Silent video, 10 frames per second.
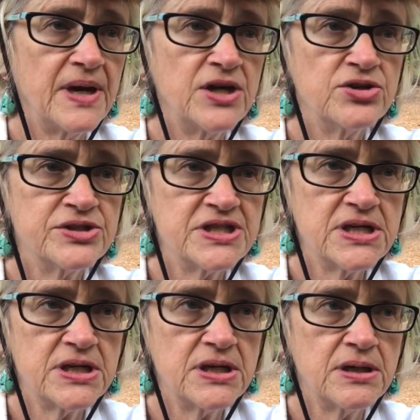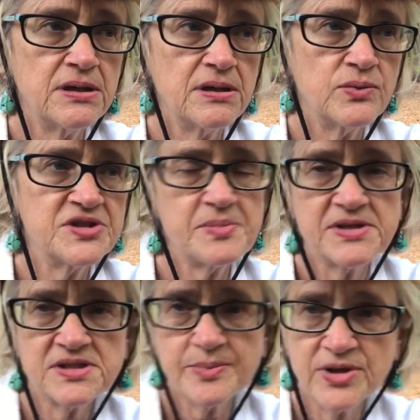and you're taking
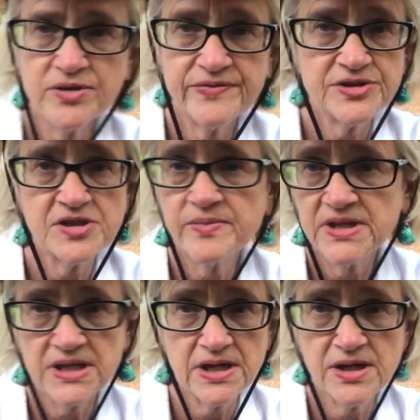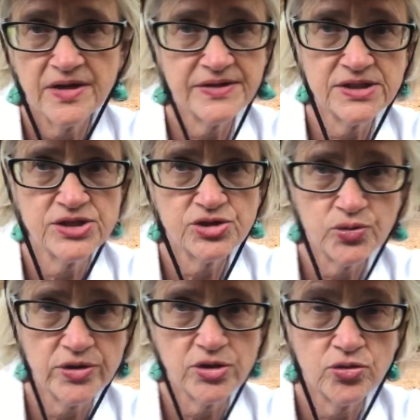responsibility for something that had nothing to do
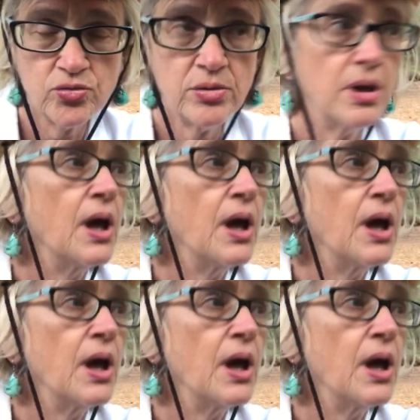with you.